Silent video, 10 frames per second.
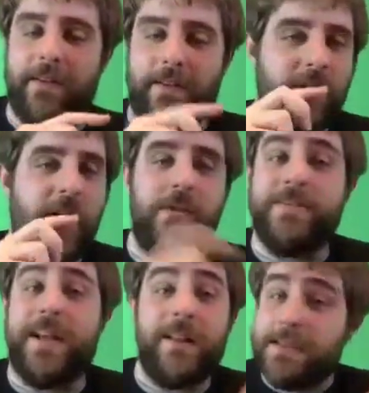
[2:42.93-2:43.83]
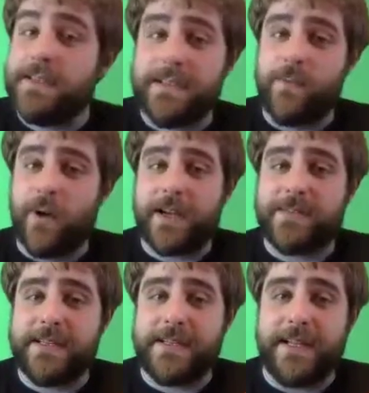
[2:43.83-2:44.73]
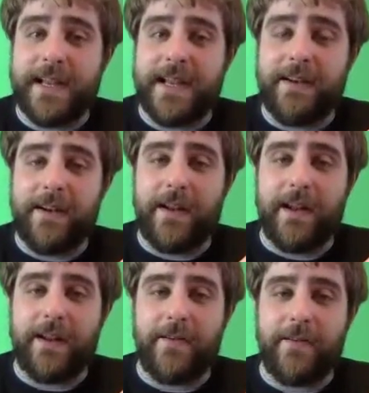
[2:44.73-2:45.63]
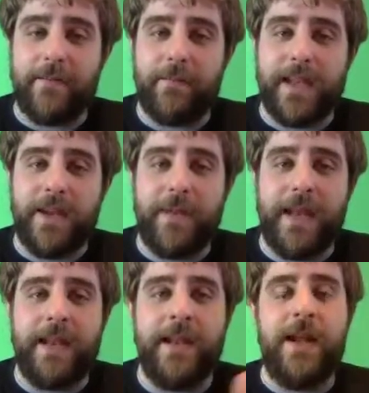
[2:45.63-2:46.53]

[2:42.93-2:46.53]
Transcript: no development work has been done yet by you, Ben.